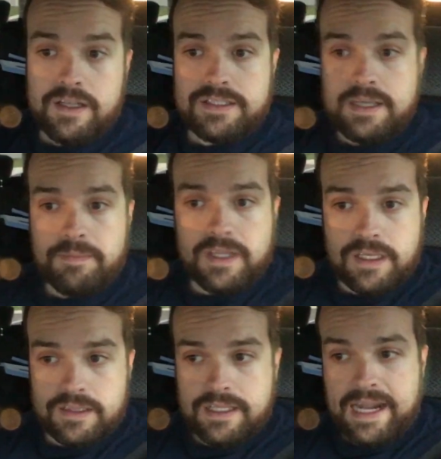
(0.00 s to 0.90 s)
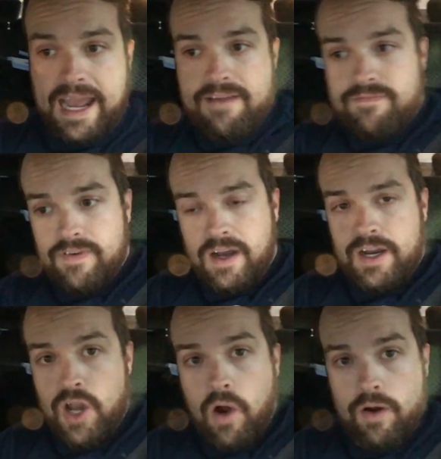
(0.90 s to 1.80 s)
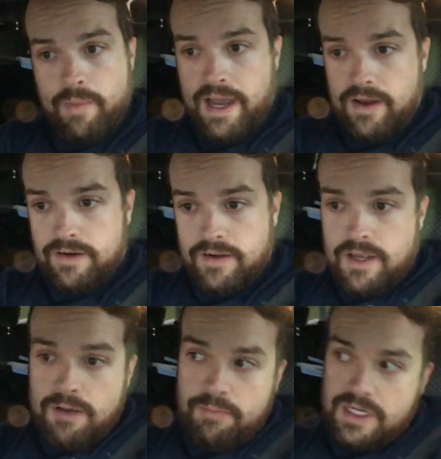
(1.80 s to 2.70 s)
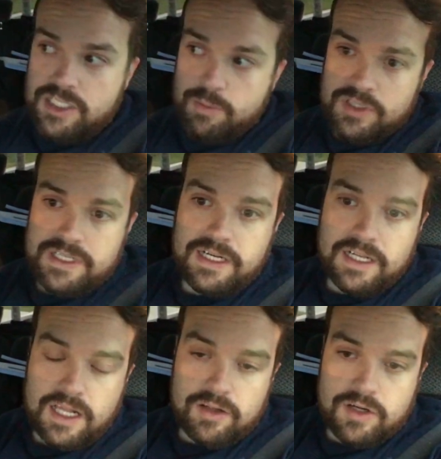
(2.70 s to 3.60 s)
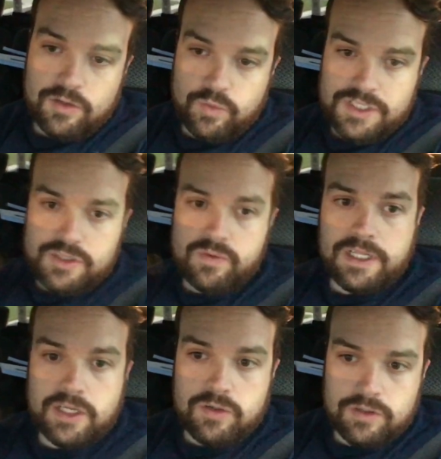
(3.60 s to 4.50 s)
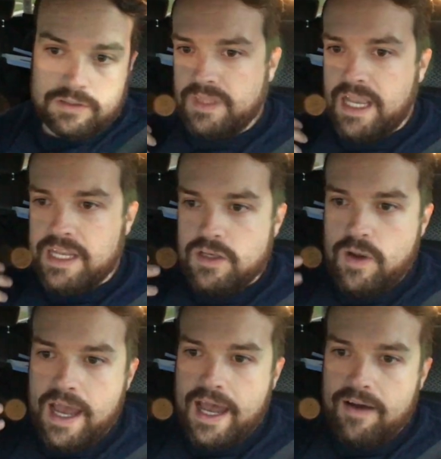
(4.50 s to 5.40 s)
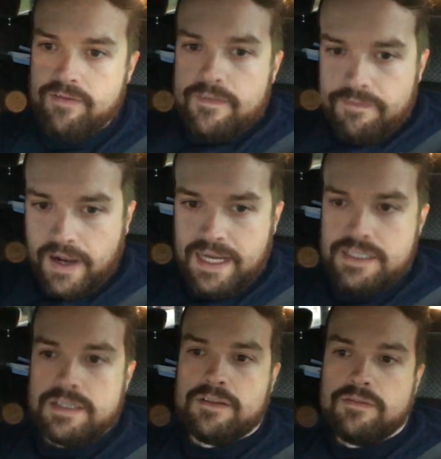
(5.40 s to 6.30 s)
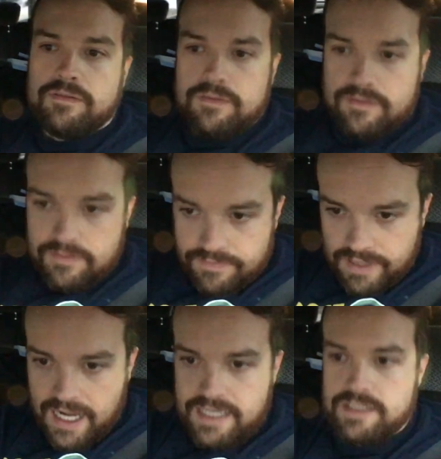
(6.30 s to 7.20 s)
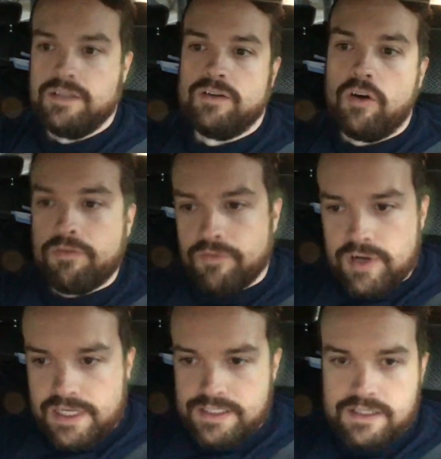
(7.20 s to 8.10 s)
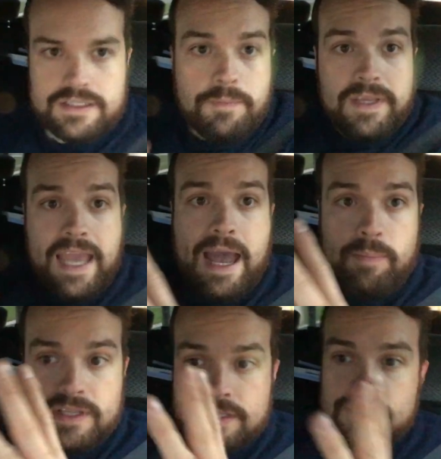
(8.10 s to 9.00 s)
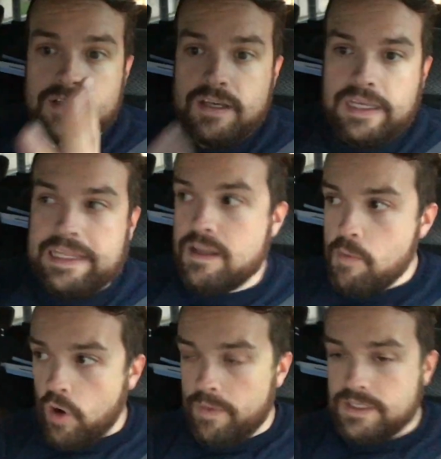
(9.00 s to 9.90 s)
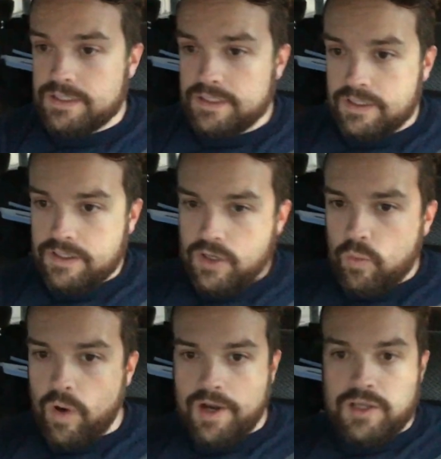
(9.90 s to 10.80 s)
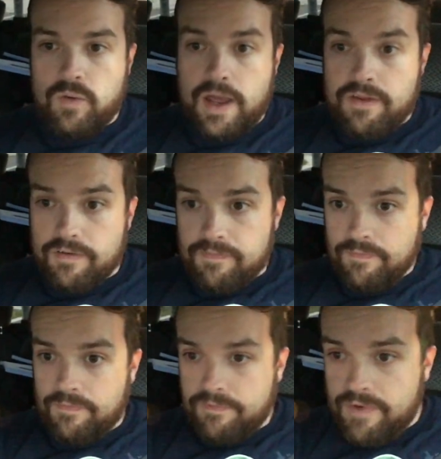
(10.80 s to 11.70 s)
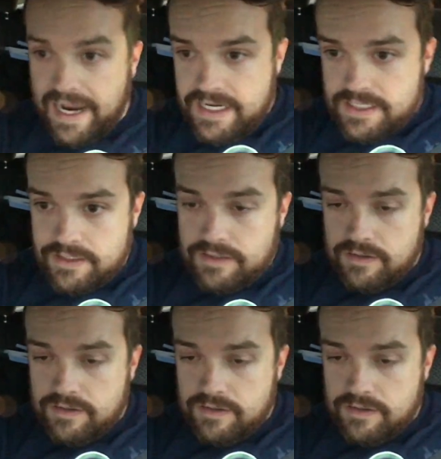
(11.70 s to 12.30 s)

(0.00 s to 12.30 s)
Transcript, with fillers: it's something that I've known about, but she puts it in a color code, which is really cool. And you have fight, flight, or freeze. Something happens in the moment where you either fight